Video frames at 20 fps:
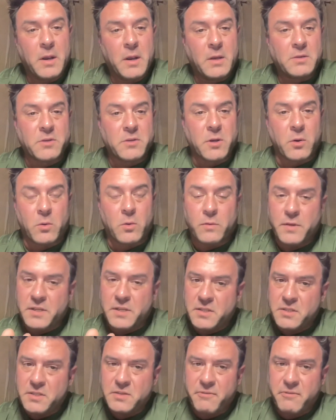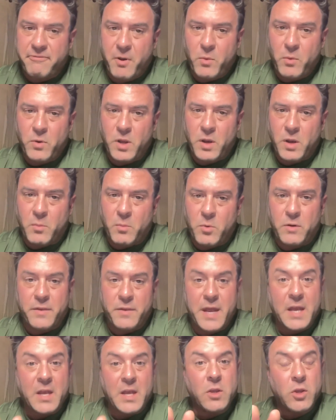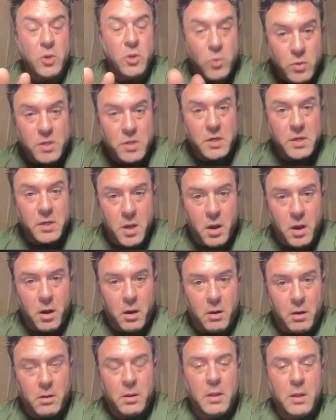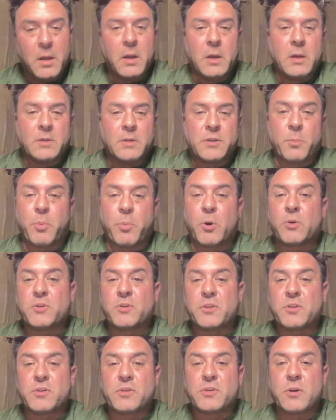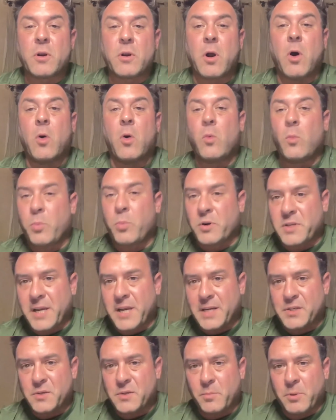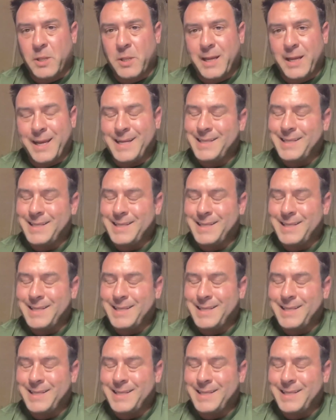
So this is the phone number that you can call to purchase your own protection plan.